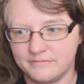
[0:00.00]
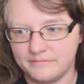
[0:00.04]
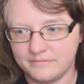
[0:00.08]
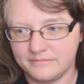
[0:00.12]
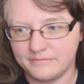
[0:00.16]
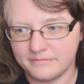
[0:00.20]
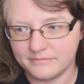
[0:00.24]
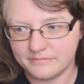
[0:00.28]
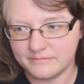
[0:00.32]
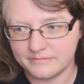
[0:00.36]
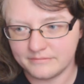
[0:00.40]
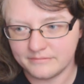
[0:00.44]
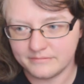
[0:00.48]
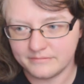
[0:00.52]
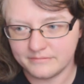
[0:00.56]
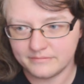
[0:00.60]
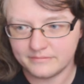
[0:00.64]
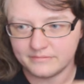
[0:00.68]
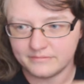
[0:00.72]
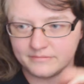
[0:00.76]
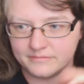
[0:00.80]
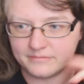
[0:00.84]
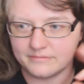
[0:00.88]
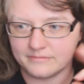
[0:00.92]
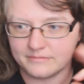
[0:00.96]

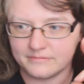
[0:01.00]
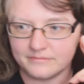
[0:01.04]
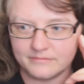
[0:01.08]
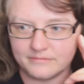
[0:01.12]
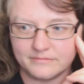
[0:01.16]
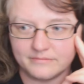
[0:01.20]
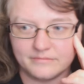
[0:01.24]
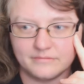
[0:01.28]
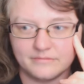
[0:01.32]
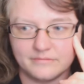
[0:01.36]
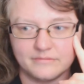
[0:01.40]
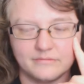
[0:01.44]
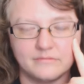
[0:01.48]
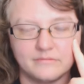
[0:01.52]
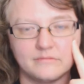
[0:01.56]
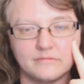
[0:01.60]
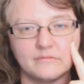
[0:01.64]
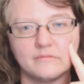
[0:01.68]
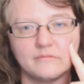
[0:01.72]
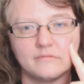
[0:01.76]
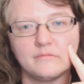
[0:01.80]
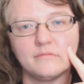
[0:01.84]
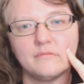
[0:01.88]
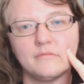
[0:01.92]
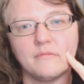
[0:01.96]

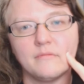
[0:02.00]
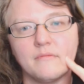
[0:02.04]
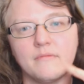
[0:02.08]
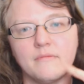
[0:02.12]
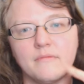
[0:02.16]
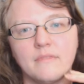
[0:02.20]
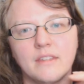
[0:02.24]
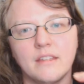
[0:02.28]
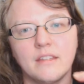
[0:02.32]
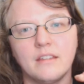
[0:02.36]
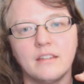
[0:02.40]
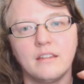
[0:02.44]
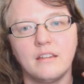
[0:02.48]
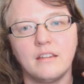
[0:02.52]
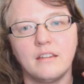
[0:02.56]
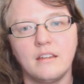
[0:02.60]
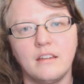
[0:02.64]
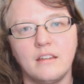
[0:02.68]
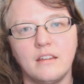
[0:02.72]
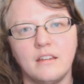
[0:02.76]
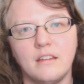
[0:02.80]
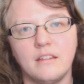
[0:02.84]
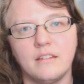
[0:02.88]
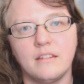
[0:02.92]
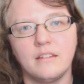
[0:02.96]

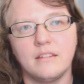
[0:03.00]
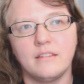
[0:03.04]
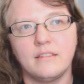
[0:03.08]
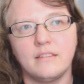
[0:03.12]
Nobody speaks.